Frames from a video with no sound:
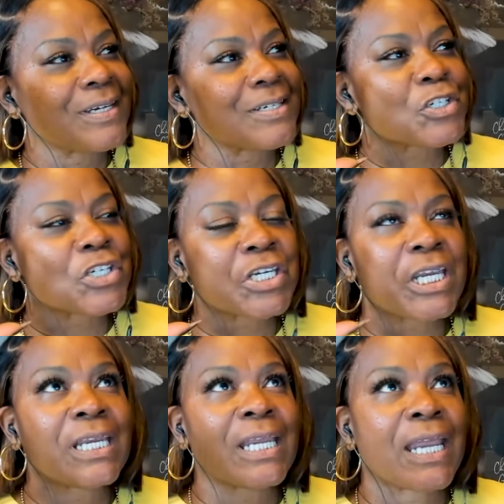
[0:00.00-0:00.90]

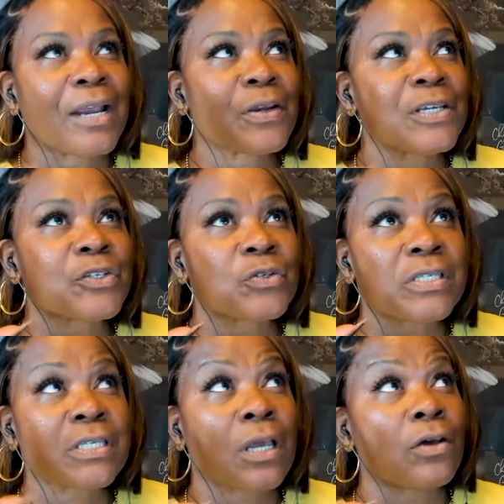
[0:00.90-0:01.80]
she carries
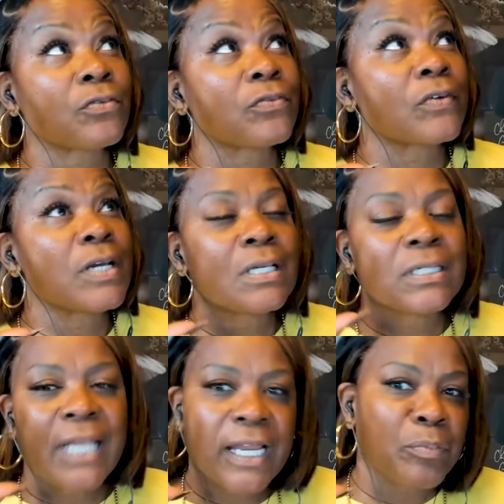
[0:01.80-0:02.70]
herself
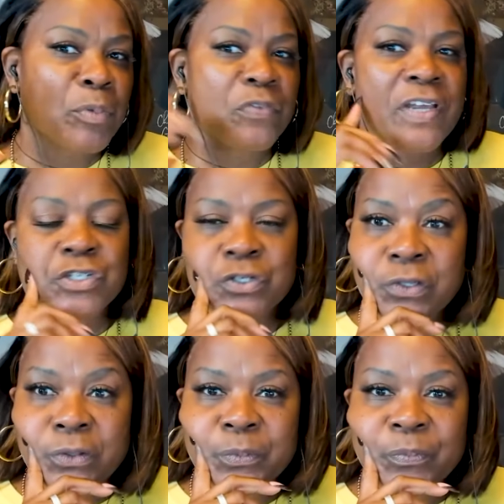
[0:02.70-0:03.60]
like a
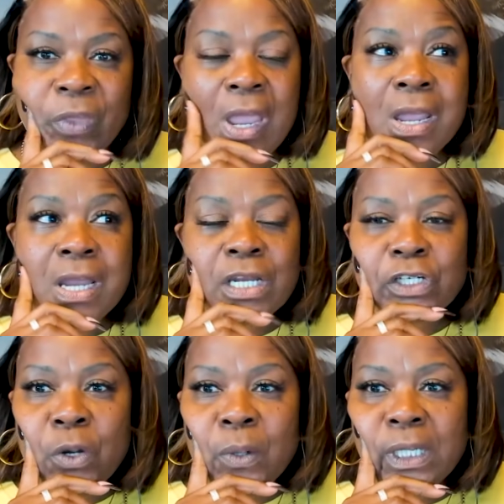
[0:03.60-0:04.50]
professional.
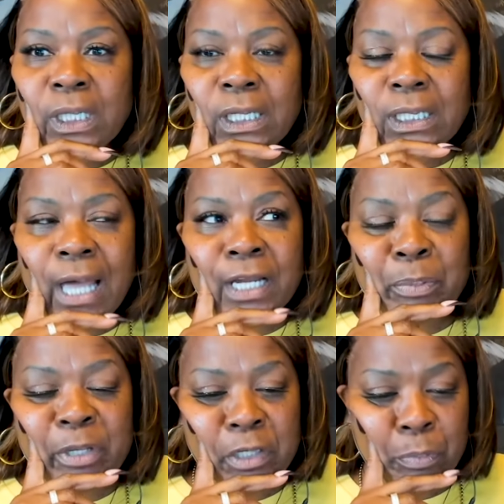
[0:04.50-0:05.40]
A lot of
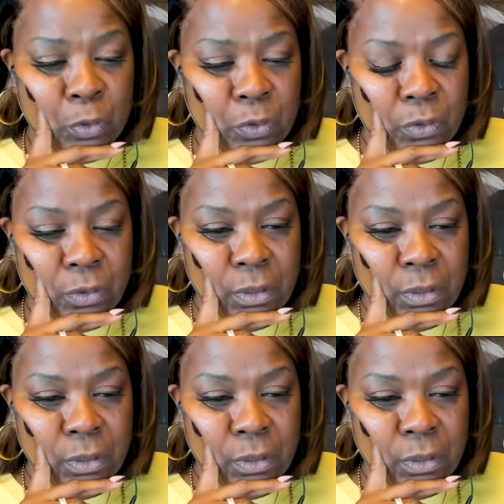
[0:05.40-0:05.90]
people